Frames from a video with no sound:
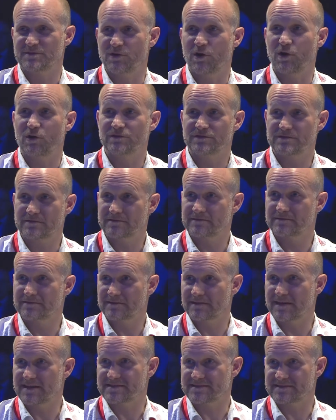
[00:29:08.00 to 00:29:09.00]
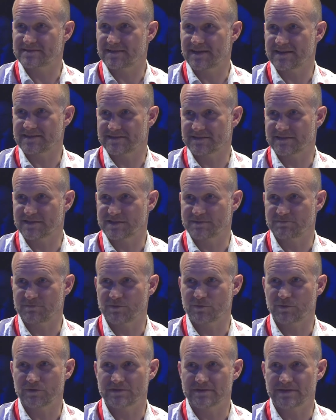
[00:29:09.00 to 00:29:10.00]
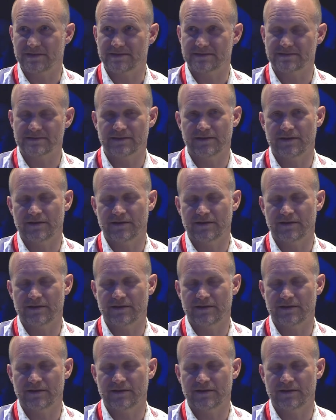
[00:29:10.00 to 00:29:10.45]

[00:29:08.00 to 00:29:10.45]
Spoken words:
not as the customer would want it.